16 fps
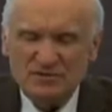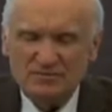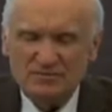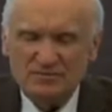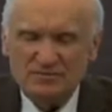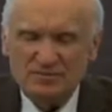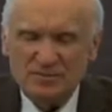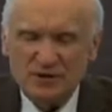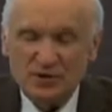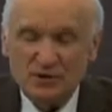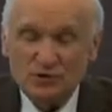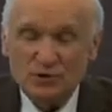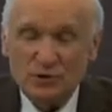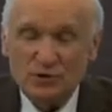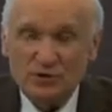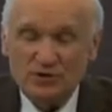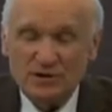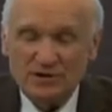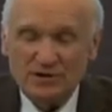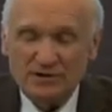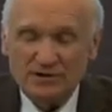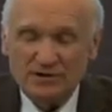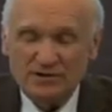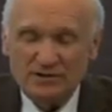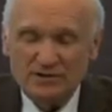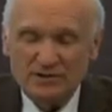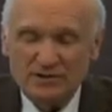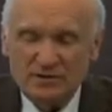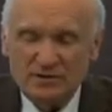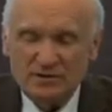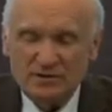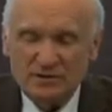for the divine love
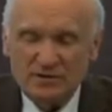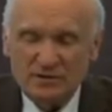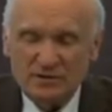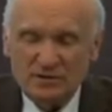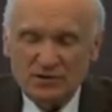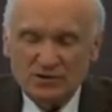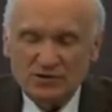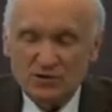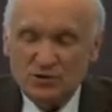to appear